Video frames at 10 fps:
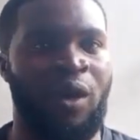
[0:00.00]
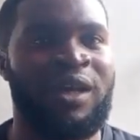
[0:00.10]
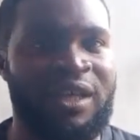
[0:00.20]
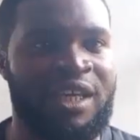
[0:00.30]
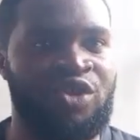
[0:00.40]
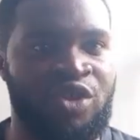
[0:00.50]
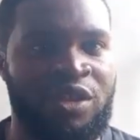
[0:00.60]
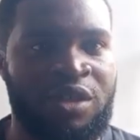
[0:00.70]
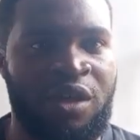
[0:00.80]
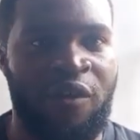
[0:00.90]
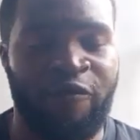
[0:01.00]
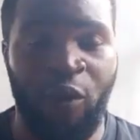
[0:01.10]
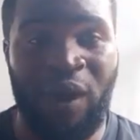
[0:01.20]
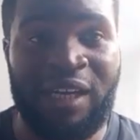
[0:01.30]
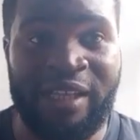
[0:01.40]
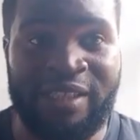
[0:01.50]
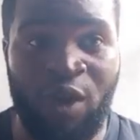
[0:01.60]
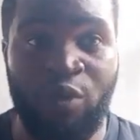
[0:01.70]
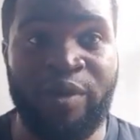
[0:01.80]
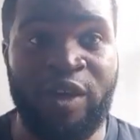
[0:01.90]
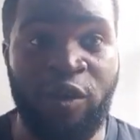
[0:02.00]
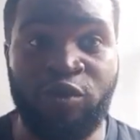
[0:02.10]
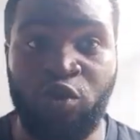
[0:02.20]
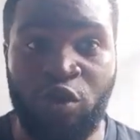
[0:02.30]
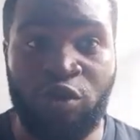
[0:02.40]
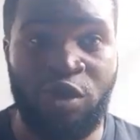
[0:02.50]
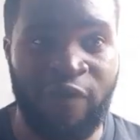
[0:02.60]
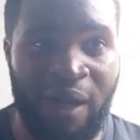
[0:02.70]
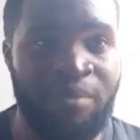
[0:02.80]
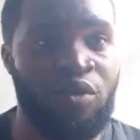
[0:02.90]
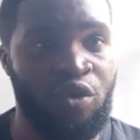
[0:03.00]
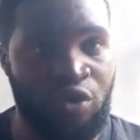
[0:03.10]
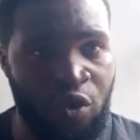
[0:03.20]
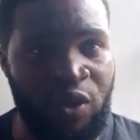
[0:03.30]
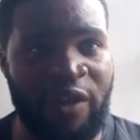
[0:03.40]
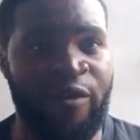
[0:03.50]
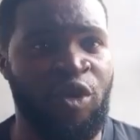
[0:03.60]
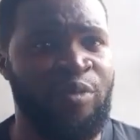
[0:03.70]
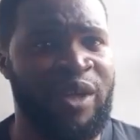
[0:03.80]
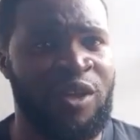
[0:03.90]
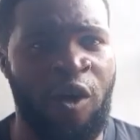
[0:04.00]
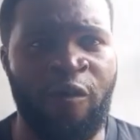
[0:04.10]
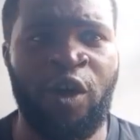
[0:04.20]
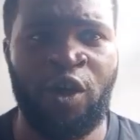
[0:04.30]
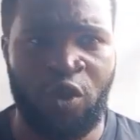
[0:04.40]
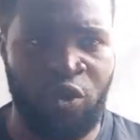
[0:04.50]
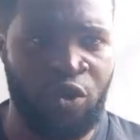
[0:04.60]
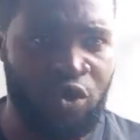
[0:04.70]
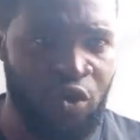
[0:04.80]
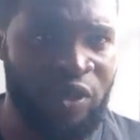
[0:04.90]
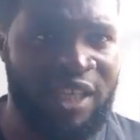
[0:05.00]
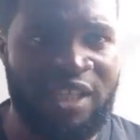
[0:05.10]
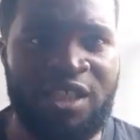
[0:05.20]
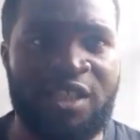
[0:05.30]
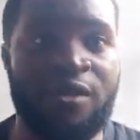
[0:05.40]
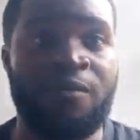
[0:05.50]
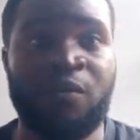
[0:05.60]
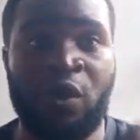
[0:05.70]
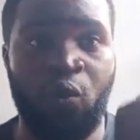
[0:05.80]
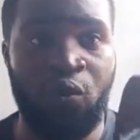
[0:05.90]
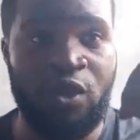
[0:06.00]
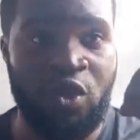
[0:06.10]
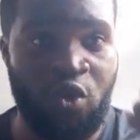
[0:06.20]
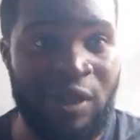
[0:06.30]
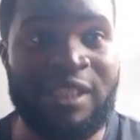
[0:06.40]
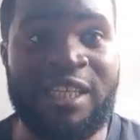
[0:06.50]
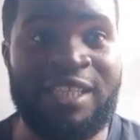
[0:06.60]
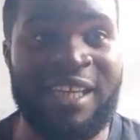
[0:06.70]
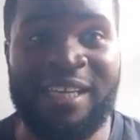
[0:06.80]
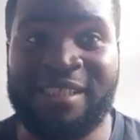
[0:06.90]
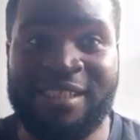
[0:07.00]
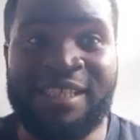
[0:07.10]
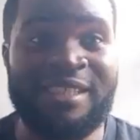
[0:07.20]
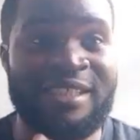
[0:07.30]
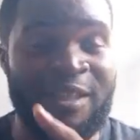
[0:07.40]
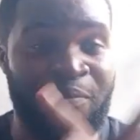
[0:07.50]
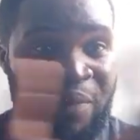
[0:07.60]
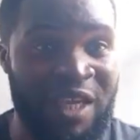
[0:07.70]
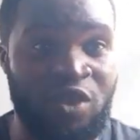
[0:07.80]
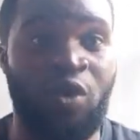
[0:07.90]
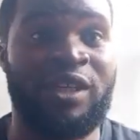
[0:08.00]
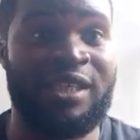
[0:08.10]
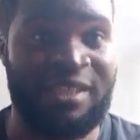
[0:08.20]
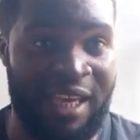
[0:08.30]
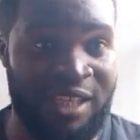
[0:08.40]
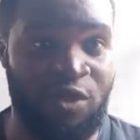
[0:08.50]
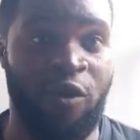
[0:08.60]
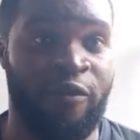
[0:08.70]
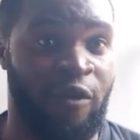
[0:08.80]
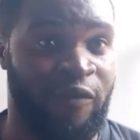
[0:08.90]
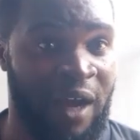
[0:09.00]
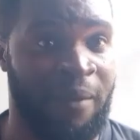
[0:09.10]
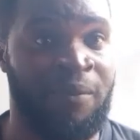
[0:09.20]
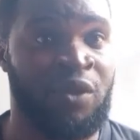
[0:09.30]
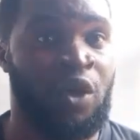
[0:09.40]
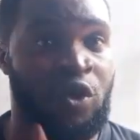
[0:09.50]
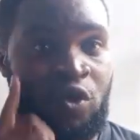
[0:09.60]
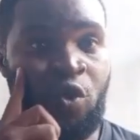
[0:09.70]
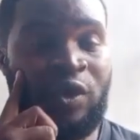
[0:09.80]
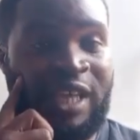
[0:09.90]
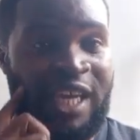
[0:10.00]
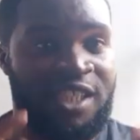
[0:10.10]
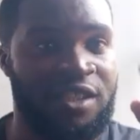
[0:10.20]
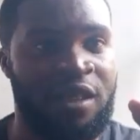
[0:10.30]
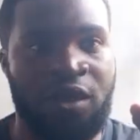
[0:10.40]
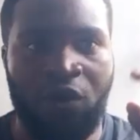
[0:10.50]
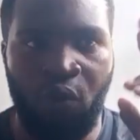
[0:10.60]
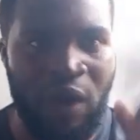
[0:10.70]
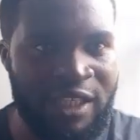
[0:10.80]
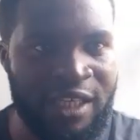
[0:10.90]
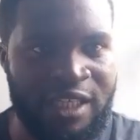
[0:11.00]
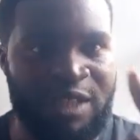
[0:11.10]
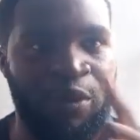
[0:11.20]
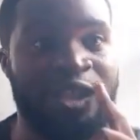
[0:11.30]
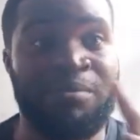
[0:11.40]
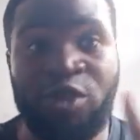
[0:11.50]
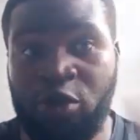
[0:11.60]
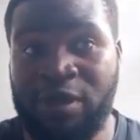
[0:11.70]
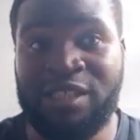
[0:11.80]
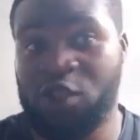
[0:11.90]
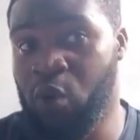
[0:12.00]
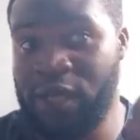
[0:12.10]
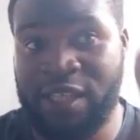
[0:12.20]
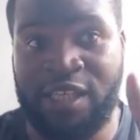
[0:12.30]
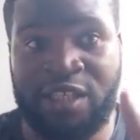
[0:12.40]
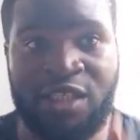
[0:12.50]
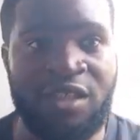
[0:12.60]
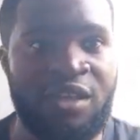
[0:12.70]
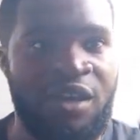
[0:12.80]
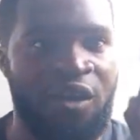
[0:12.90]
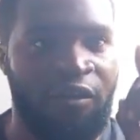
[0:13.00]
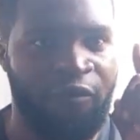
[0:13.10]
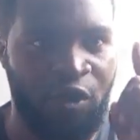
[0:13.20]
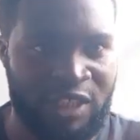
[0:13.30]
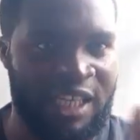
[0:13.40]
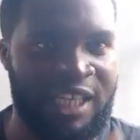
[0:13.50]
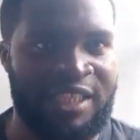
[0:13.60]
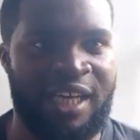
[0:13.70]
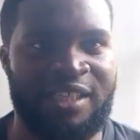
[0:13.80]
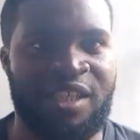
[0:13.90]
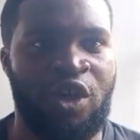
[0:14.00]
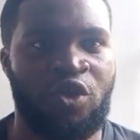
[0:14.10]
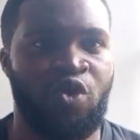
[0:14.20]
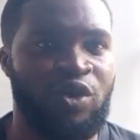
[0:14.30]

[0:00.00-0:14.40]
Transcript: kg for 1 liter will be enough to run your farm, good. If it not be enough, you do 2 kg with 20 liters. This depends on the size of your farm. So get 1 kg, but the measurement is 1 kg for 10 liters. So